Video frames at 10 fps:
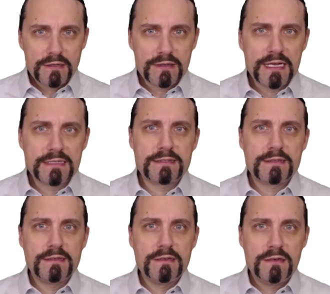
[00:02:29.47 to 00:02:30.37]

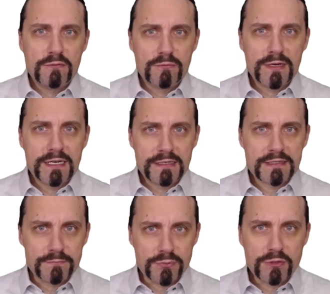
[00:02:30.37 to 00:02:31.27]
That's why
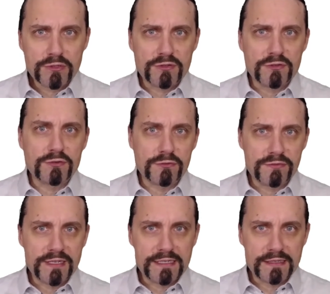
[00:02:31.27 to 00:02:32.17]
it's important to
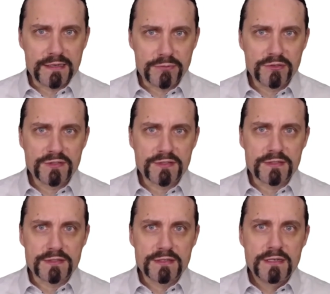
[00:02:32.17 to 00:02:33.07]
create the
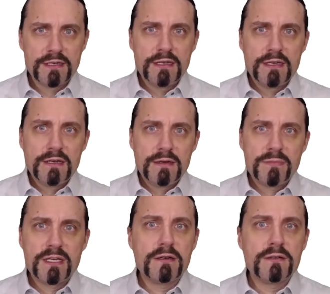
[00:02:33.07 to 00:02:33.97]
hypothesis.
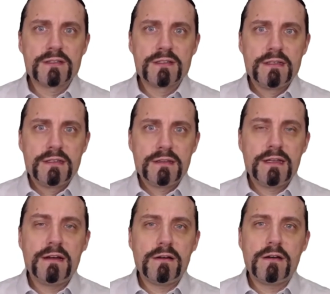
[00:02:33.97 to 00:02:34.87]
Because
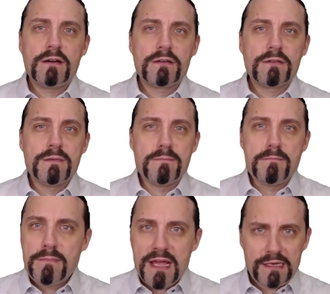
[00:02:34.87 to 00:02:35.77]
there are
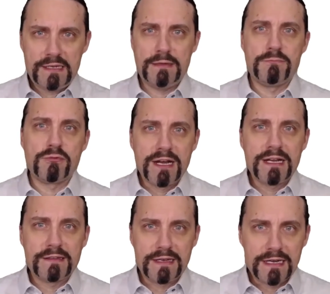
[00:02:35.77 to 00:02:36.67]
many
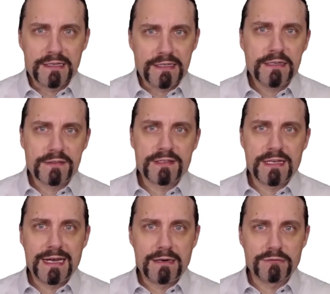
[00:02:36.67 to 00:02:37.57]
bright ideas
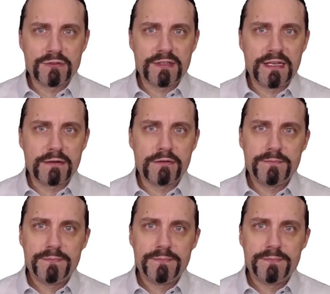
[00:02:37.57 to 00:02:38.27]
out there,